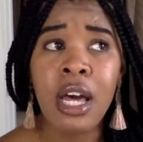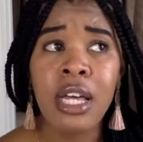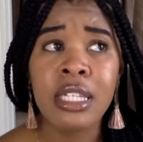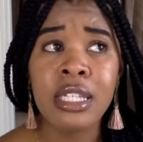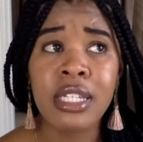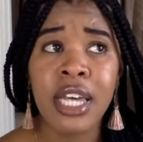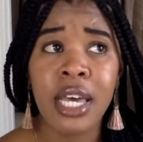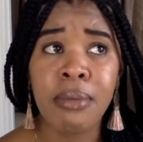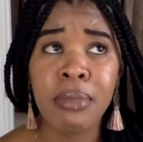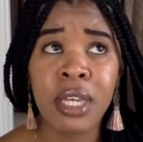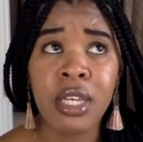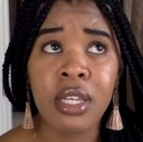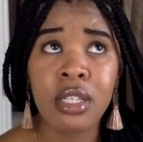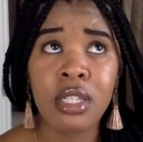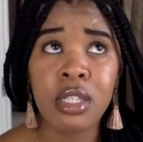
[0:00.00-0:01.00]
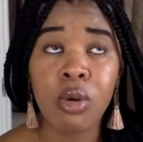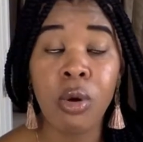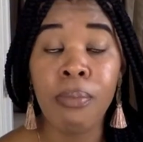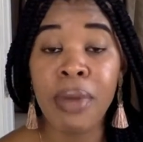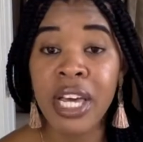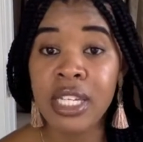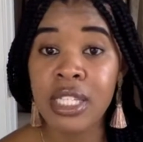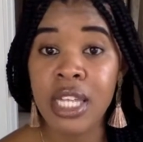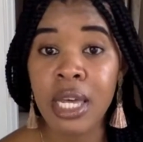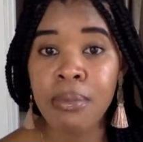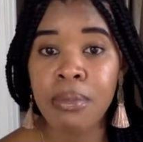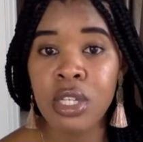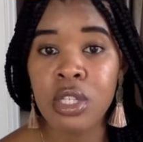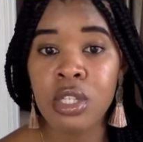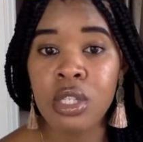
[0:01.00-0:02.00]
statements or bank
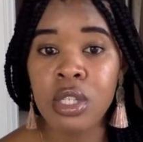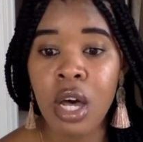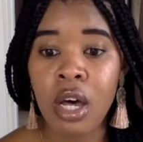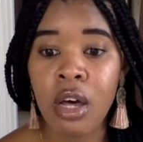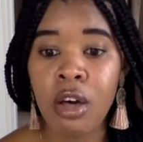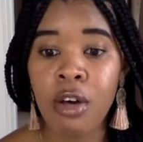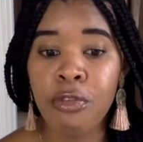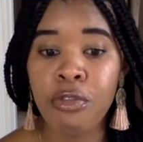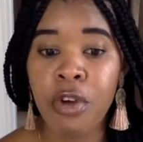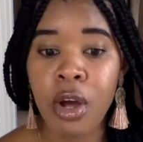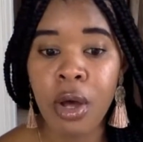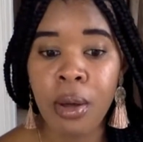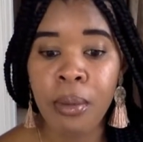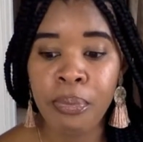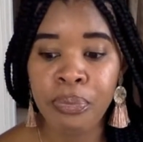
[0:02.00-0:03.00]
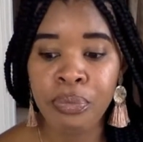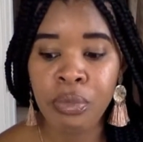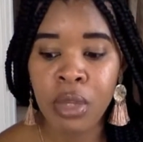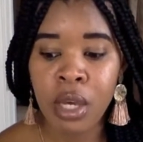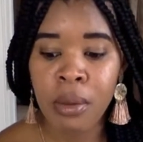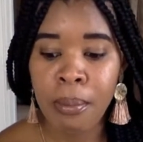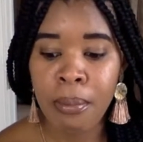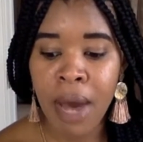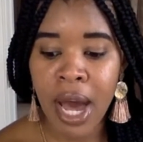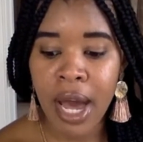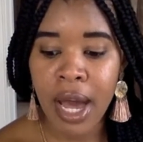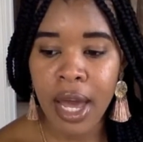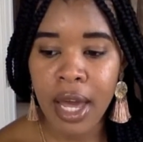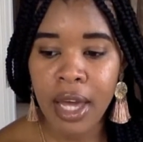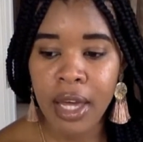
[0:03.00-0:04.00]
statements from
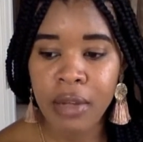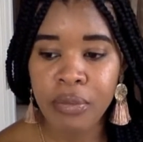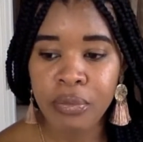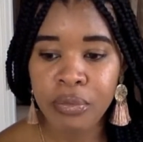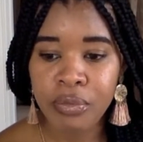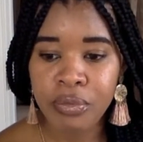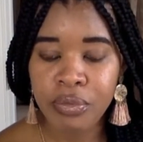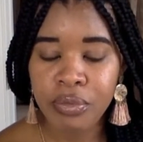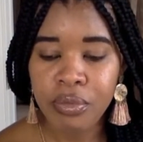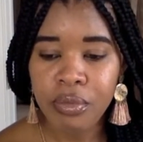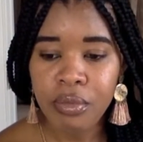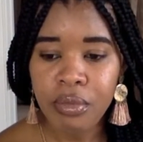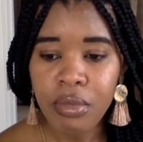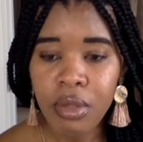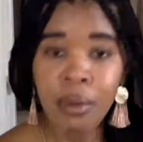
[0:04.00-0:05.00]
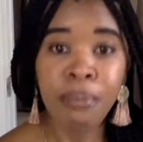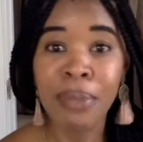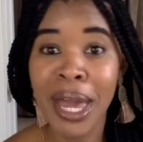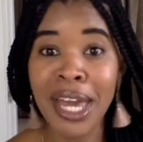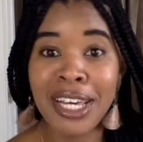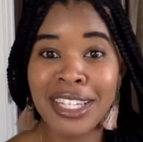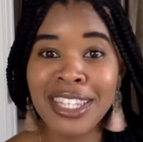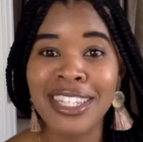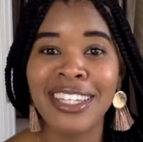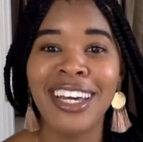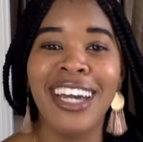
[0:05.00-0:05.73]
my banks.